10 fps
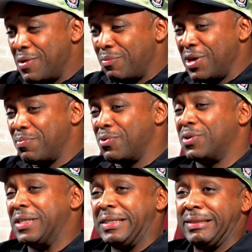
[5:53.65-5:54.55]
people,
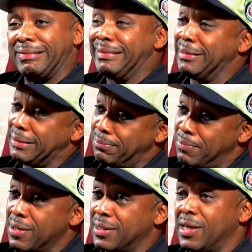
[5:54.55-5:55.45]
because it was
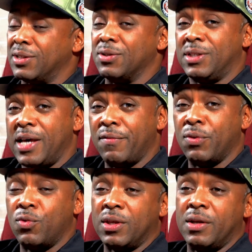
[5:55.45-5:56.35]
about 6 or
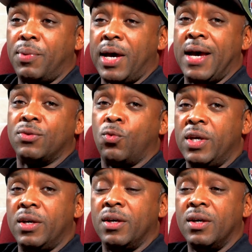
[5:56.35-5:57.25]
7 within the past
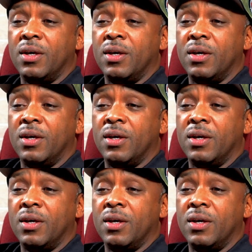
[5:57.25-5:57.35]
week.